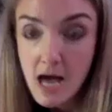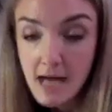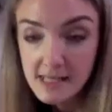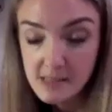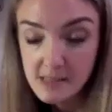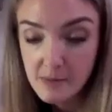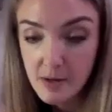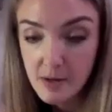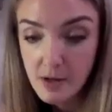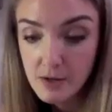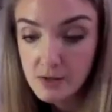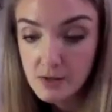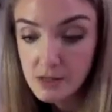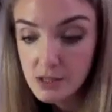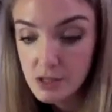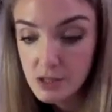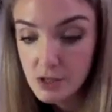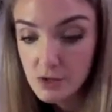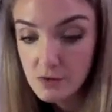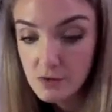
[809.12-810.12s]
as
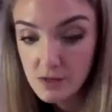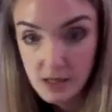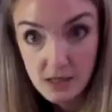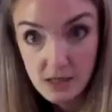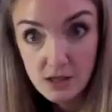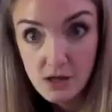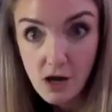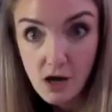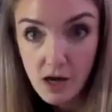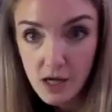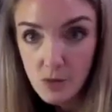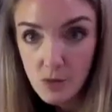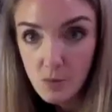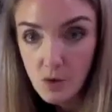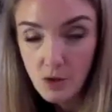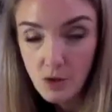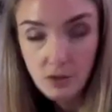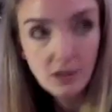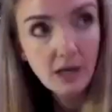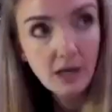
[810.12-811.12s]
opposed to the entire
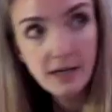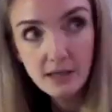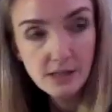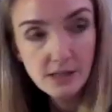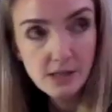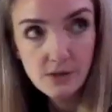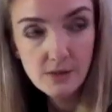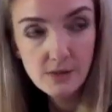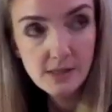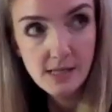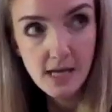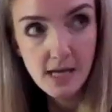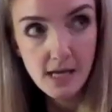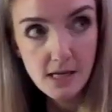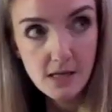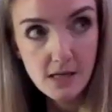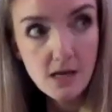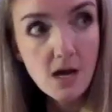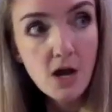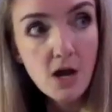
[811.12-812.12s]
one, like, so
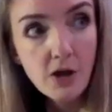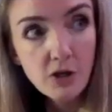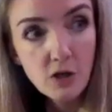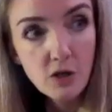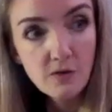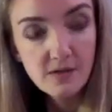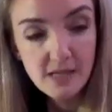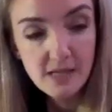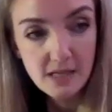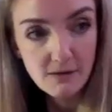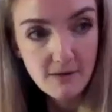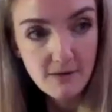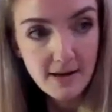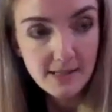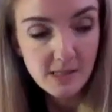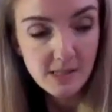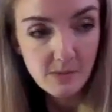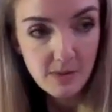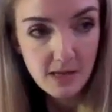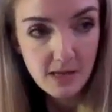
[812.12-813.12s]
say you've seen a
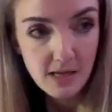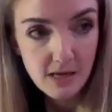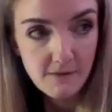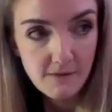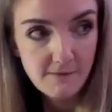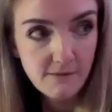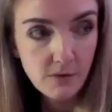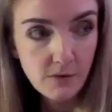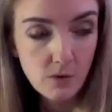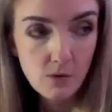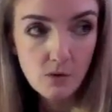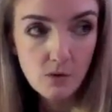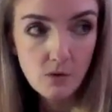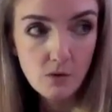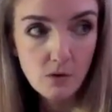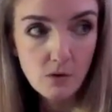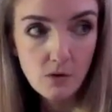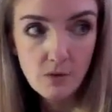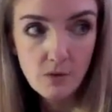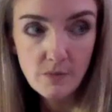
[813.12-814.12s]
recipe
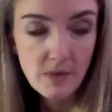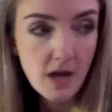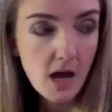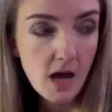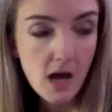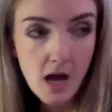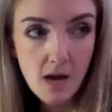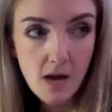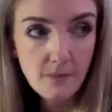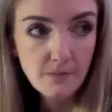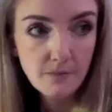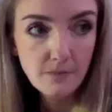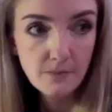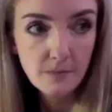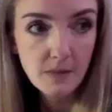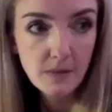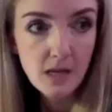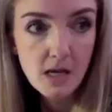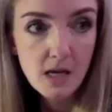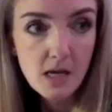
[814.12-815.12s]
for
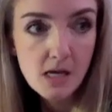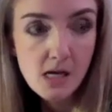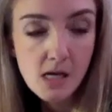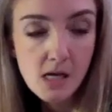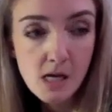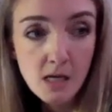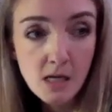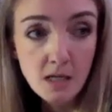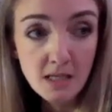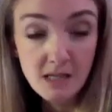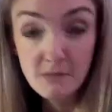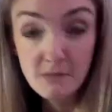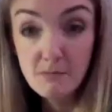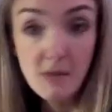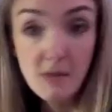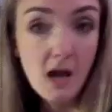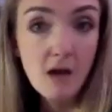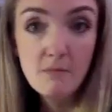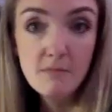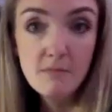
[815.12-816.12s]
some
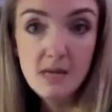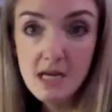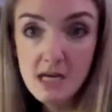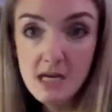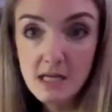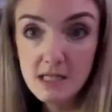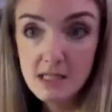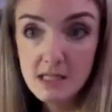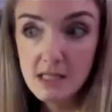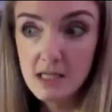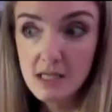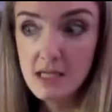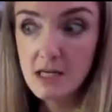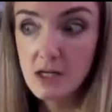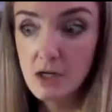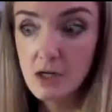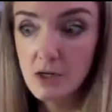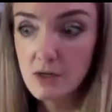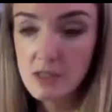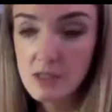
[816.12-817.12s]
meat that
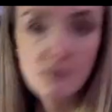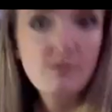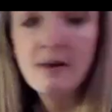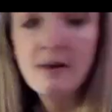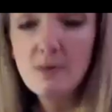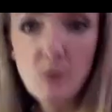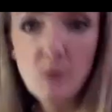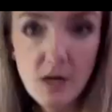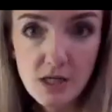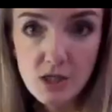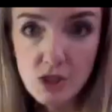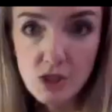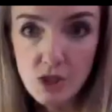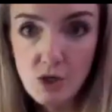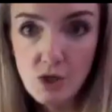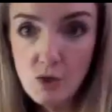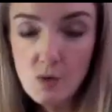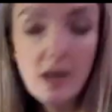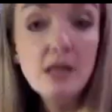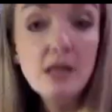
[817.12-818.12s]
includes a red wine
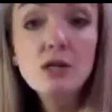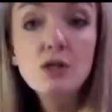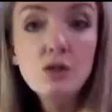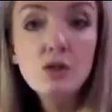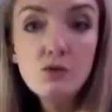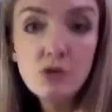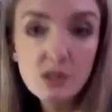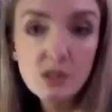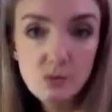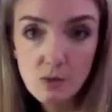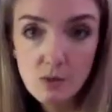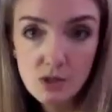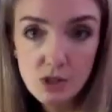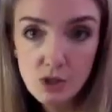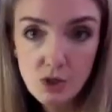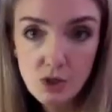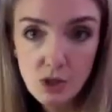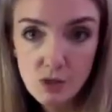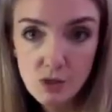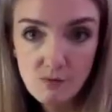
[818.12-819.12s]
jus, and you just want to
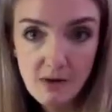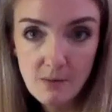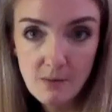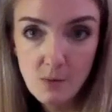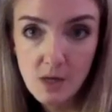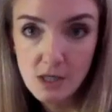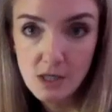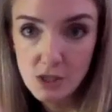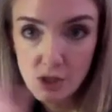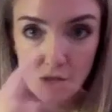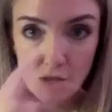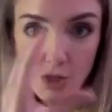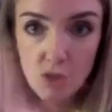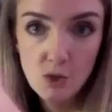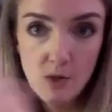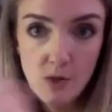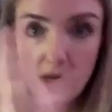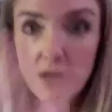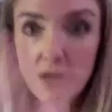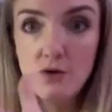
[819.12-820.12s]
cook the red wine
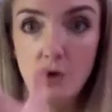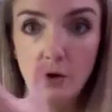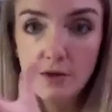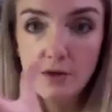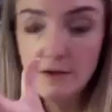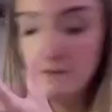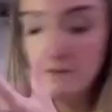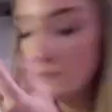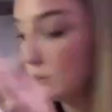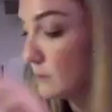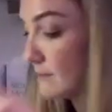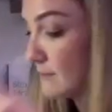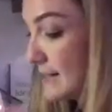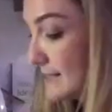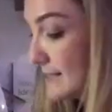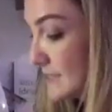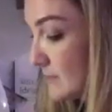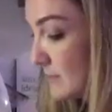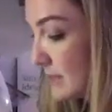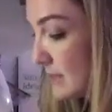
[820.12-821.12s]
jus and not the full
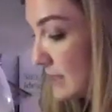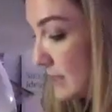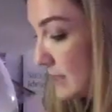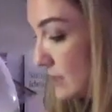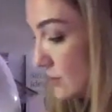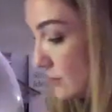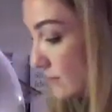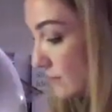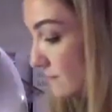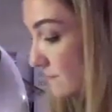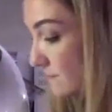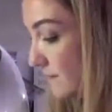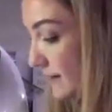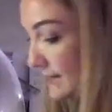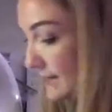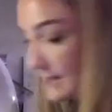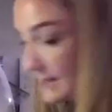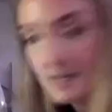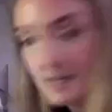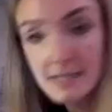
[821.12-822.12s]
recipe, you can
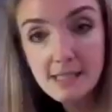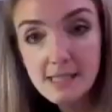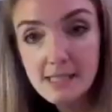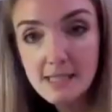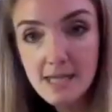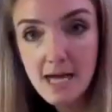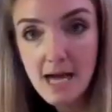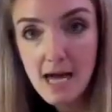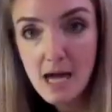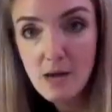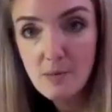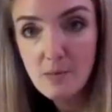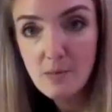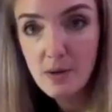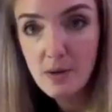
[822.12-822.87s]
find that step